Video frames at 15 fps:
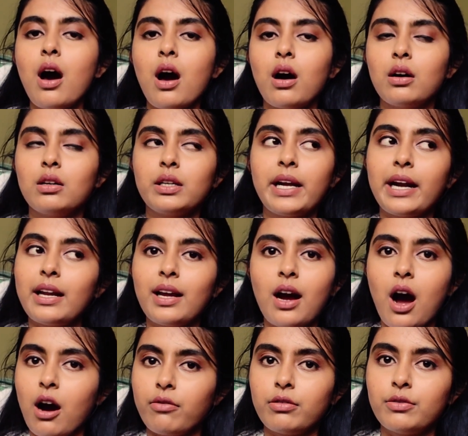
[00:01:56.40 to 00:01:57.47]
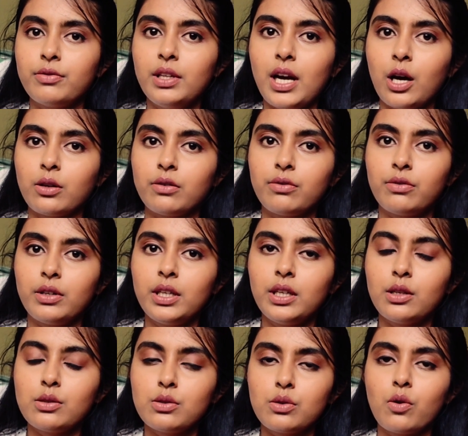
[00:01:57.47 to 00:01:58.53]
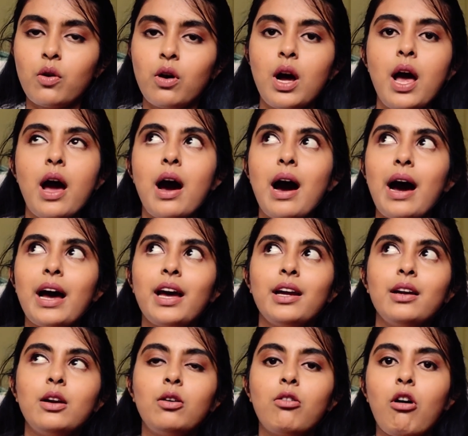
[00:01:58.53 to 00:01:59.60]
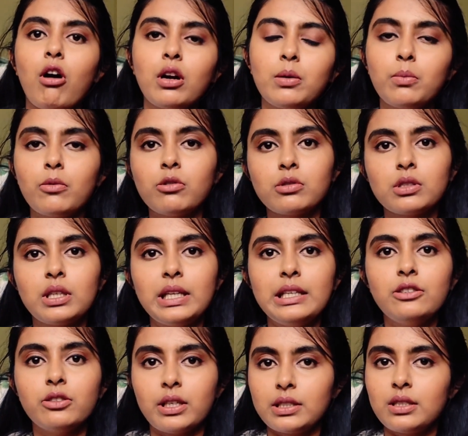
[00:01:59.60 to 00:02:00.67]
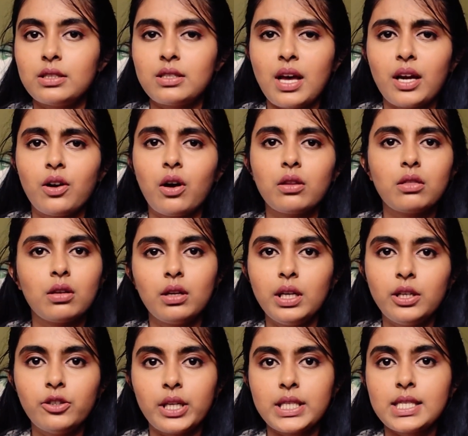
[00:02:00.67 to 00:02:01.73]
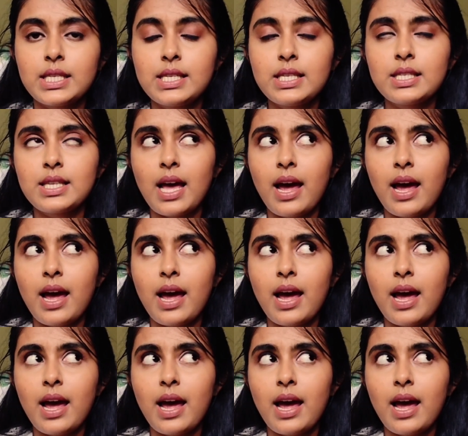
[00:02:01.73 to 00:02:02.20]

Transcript: half of the outfit. So I got mostly dresses. I got 3 dresses,